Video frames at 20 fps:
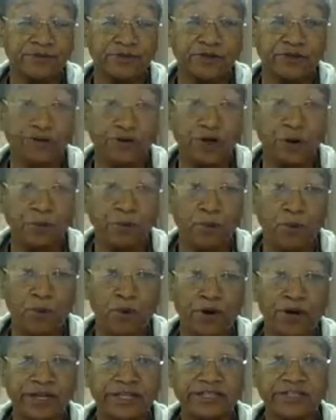
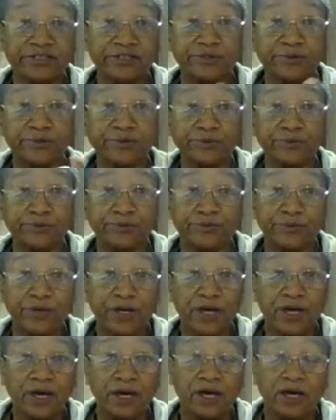more into
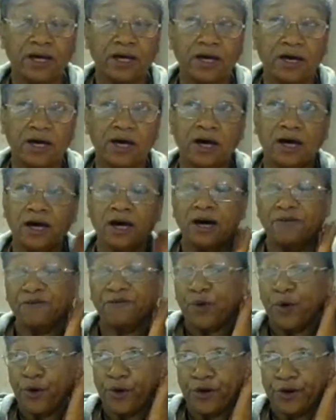
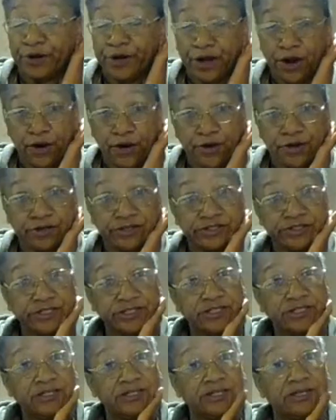foreign
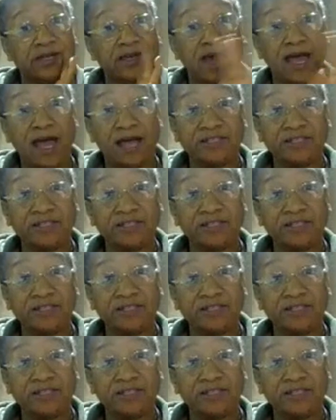currency.